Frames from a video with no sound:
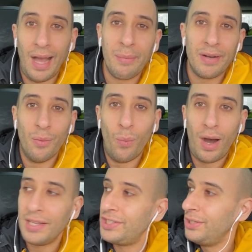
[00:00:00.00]
I'm going to
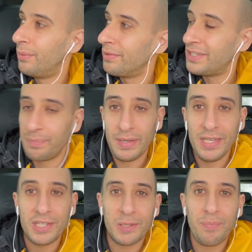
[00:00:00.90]
watch your
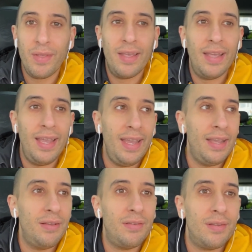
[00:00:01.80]
speech
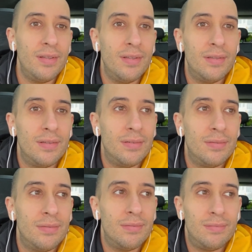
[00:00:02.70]
and
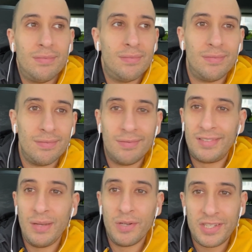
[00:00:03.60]

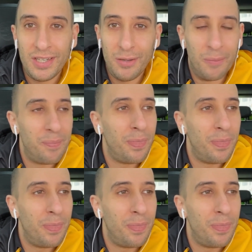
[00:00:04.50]
see what you do.